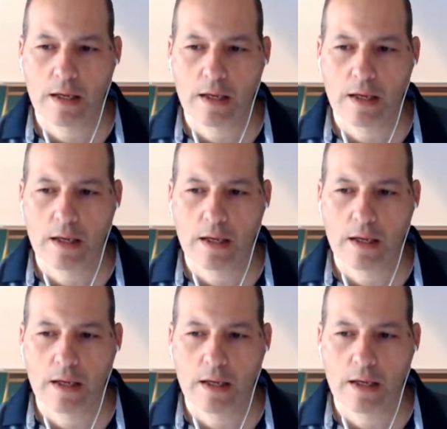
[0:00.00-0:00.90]
Hey,
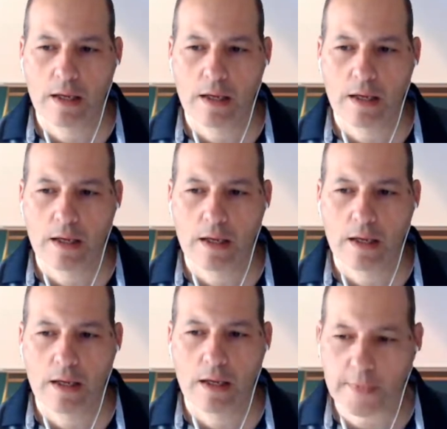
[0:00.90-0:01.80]
let's start.
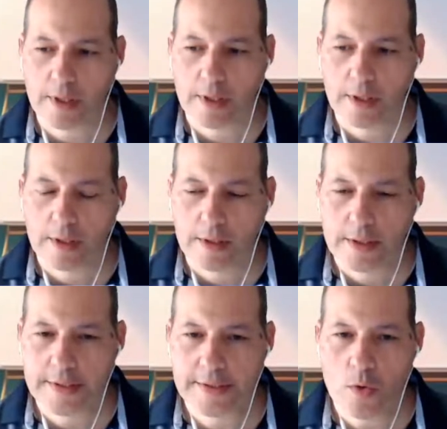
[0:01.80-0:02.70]

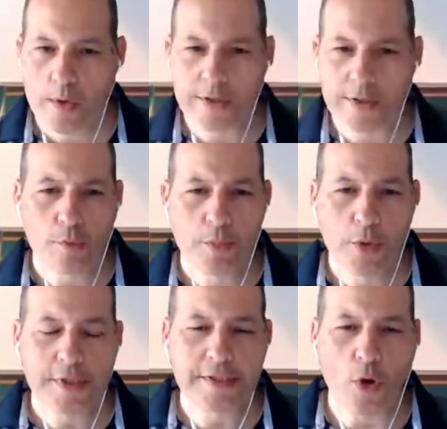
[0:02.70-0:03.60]
So it's
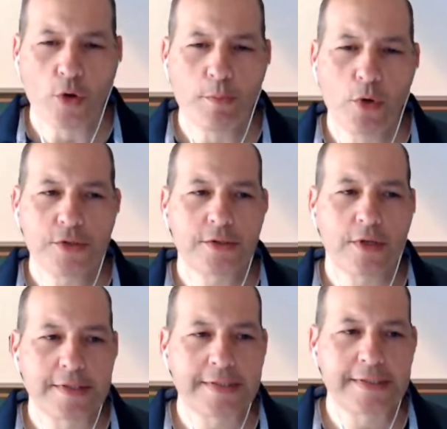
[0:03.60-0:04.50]

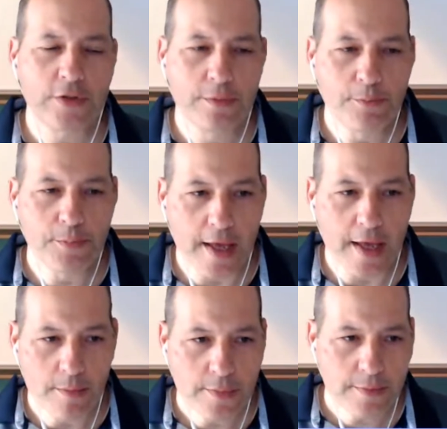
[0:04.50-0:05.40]
almost 7
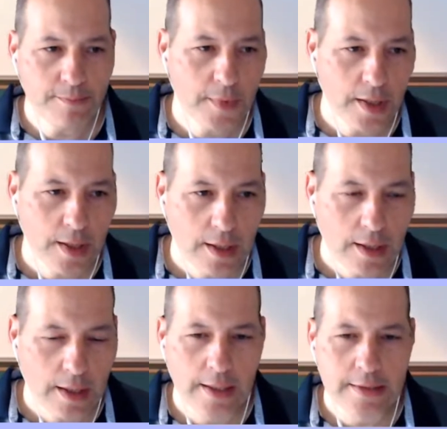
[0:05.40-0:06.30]
p.m.
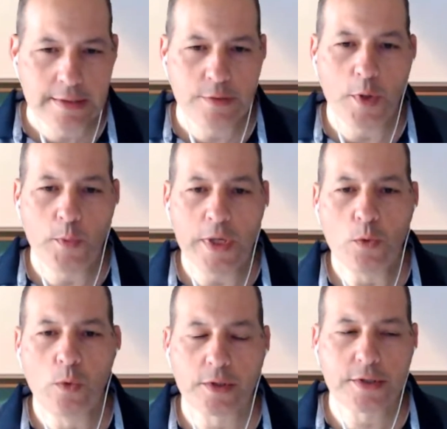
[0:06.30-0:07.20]
and we will
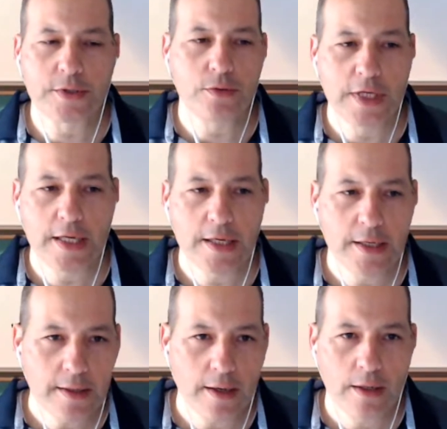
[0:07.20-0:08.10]
work
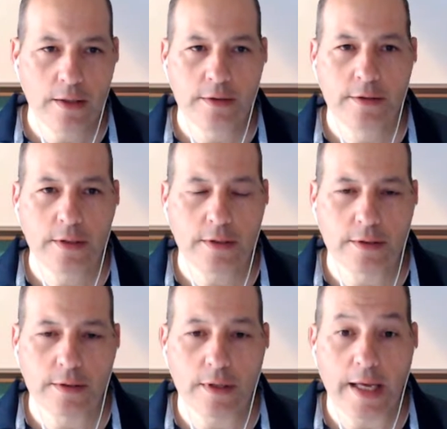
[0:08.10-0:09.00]
today on
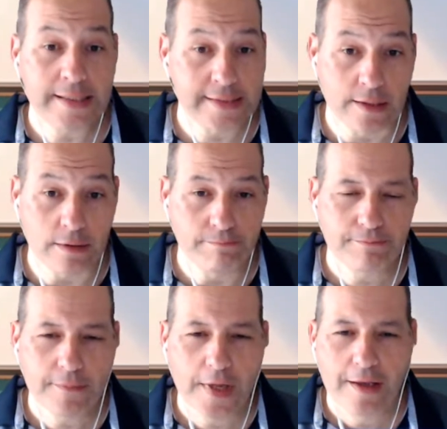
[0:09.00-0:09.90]
Excel.
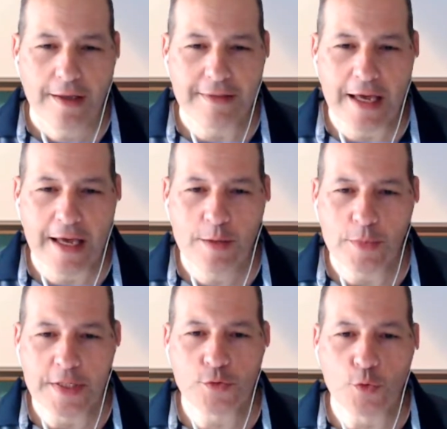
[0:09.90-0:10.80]
The aim
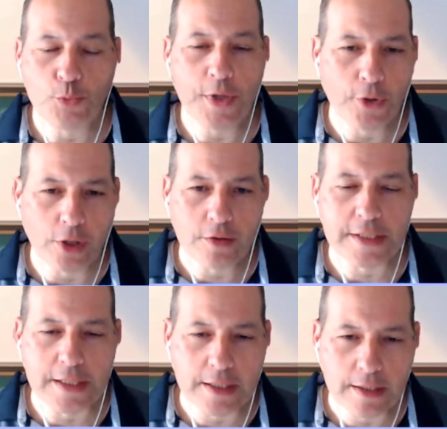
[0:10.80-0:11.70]
is to prepare
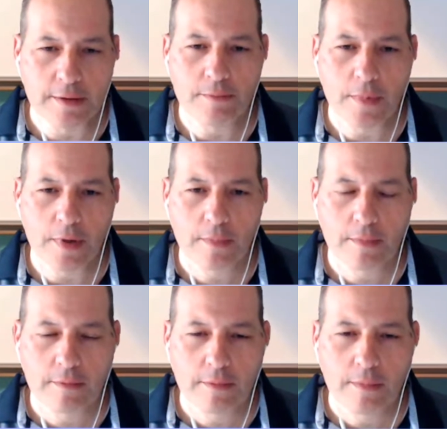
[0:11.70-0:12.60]
the
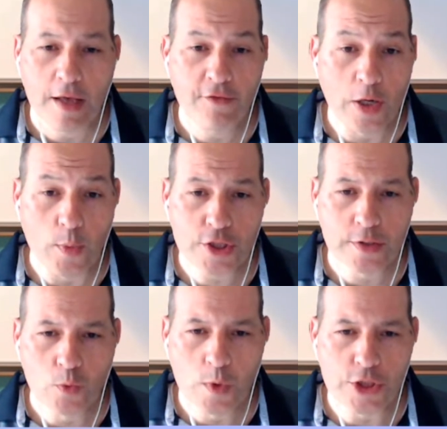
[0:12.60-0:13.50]

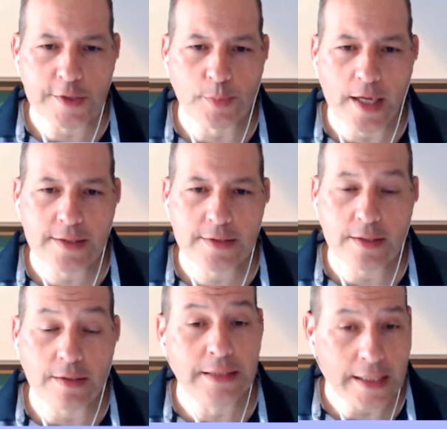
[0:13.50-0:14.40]
evaluation which is planned
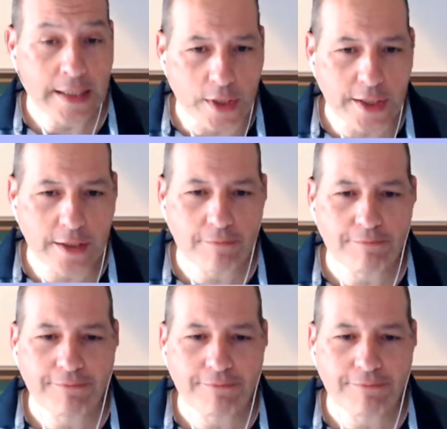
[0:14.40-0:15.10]
next week